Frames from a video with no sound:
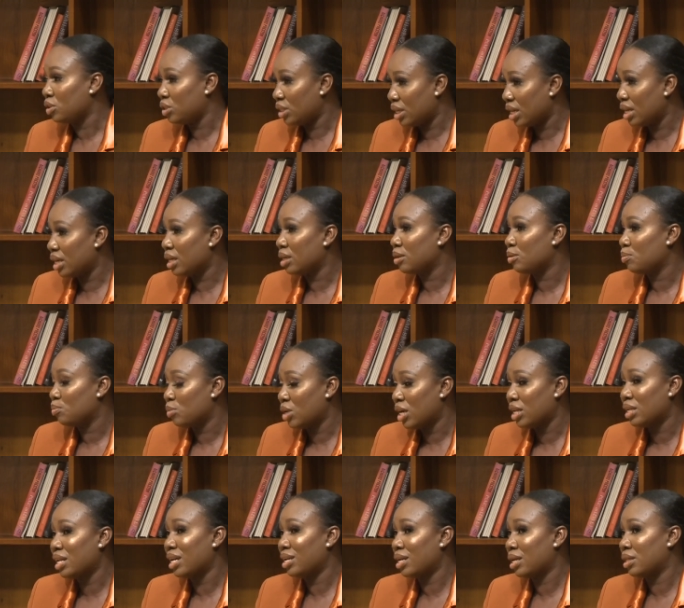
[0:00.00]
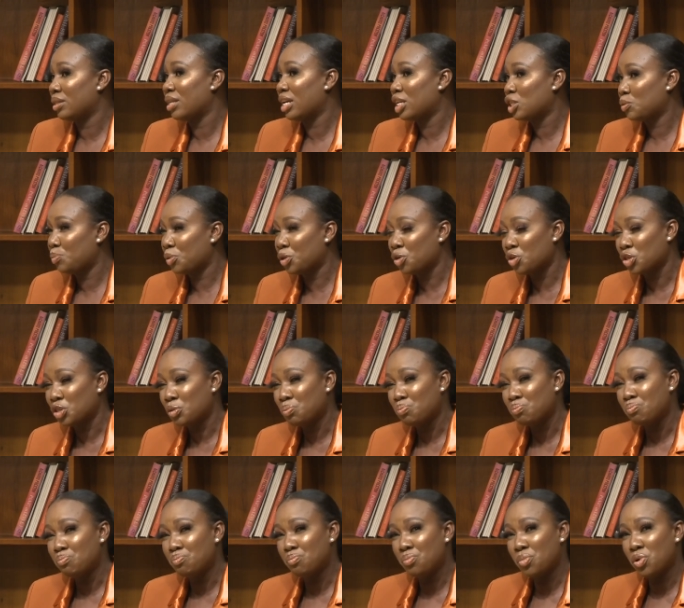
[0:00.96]
Lagos. Yeah, okay. That, and that's because
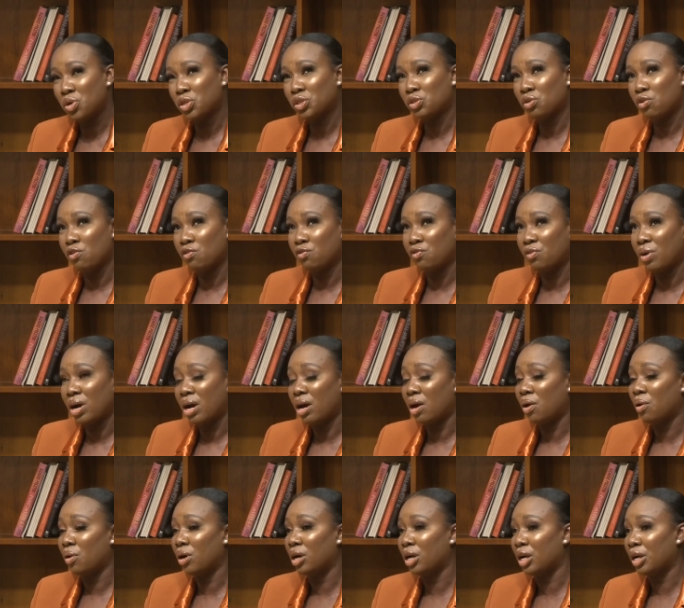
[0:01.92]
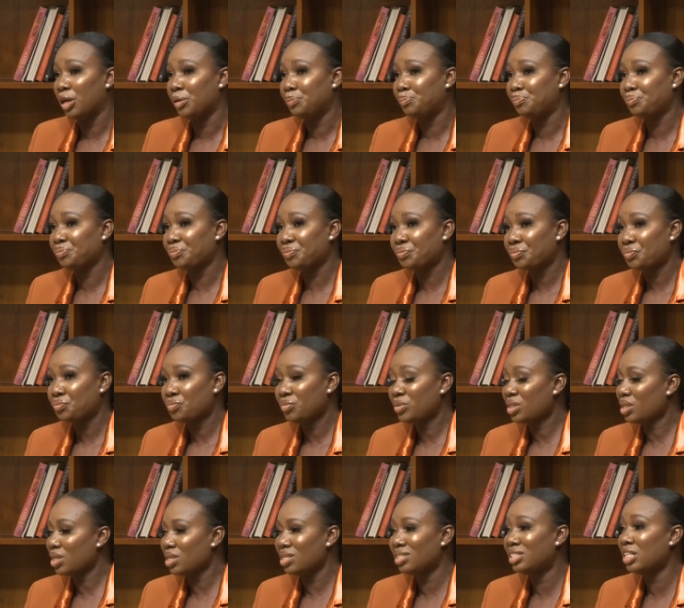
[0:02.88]
most of our
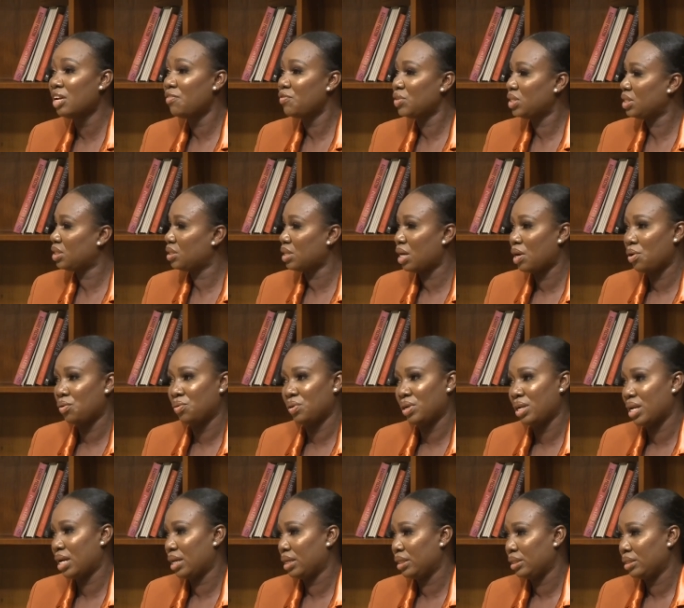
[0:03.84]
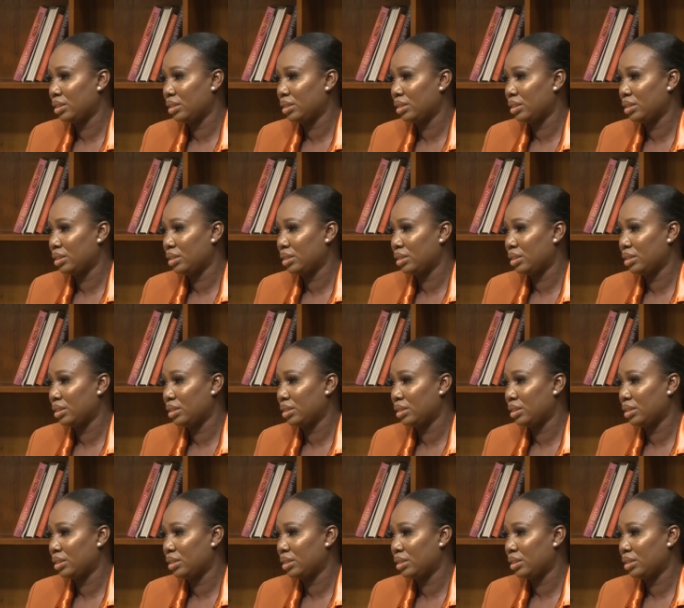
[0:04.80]
services are online.